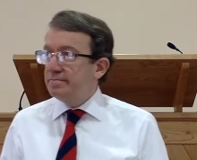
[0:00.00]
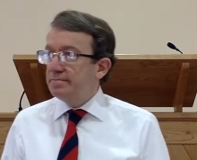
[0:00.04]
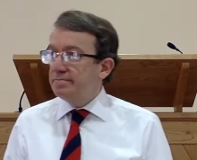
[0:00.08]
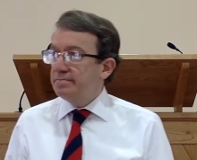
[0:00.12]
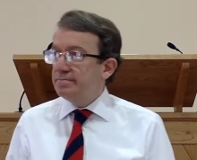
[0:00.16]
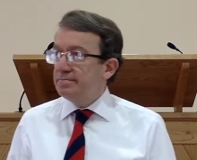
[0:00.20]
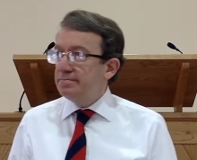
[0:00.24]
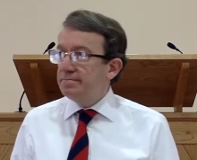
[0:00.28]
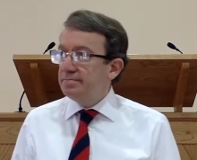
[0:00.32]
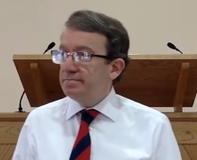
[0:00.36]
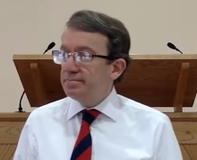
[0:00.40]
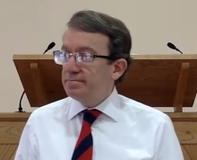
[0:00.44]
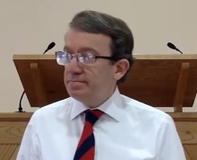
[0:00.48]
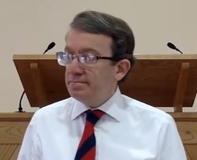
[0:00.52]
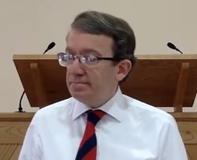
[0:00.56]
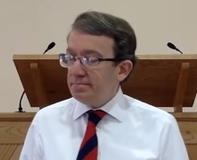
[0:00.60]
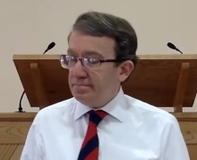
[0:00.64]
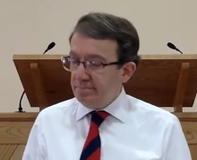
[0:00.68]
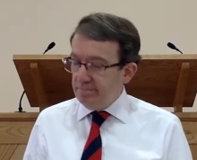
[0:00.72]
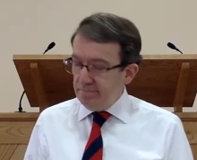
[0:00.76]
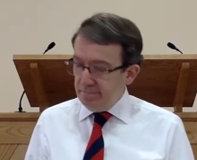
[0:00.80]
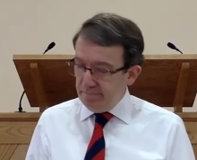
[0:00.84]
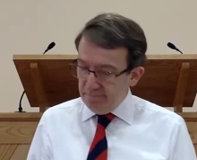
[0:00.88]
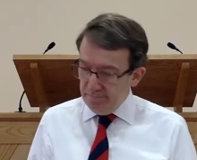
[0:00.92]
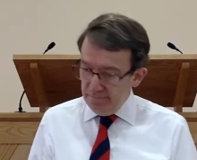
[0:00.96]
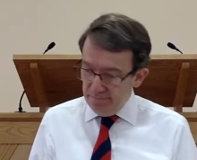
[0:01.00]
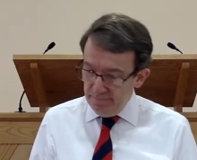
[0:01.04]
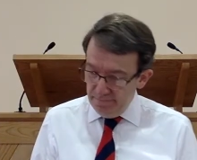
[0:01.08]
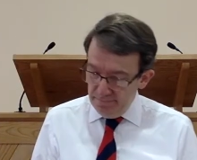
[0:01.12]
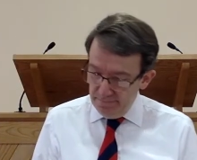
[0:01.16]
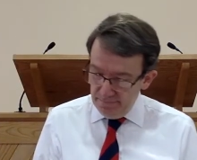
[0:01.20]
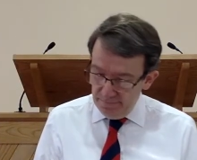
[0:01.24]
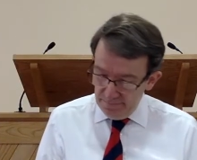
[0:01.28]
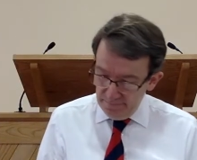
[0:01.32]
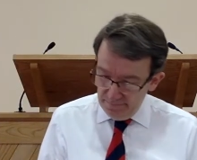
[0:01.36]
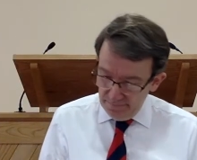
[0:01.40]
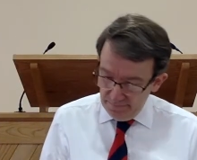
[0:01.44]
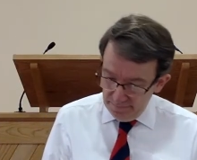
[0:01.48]

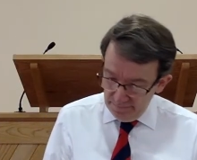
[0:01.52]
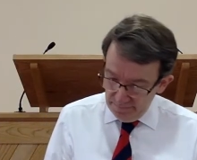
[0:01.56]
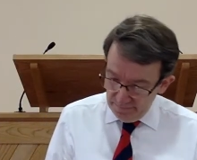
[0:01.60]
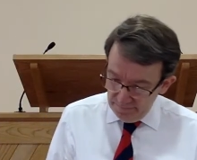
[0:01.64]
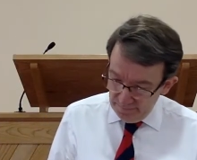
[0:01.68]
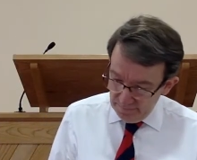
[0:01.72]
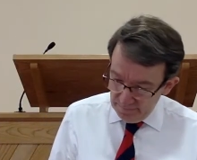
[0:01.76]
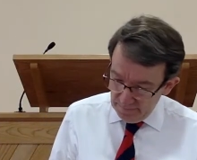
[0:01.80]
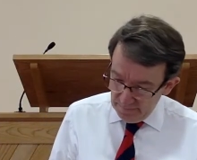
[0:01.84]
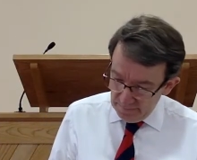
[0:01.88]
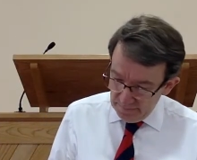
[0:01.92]
(silence)